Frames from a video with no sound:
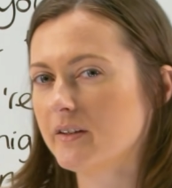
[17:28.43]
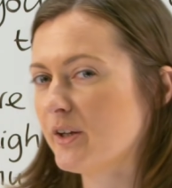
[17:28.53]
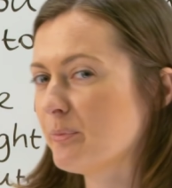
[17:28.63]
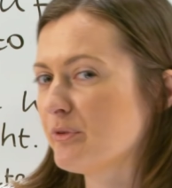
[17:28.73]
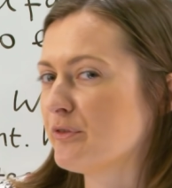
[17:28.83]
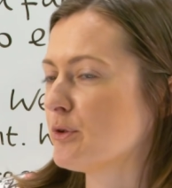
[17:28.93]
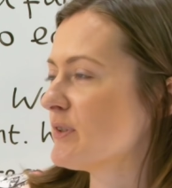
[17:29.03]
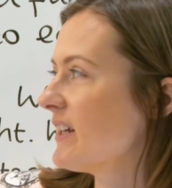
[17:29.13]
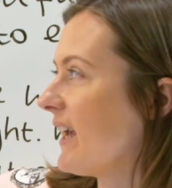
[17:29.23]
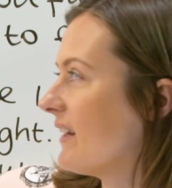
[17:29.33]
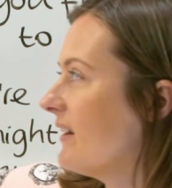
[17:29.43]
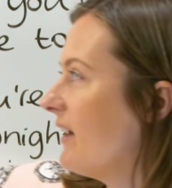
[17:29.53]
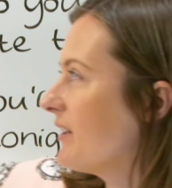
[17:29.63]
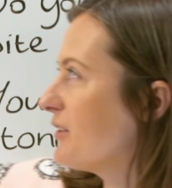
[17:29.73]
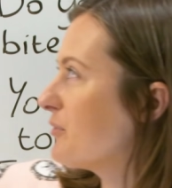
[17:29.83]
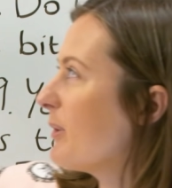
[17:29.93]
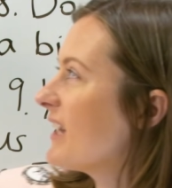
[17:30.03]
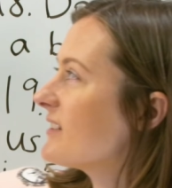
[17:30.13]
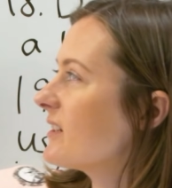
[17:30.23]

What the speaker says: Number 14. You've met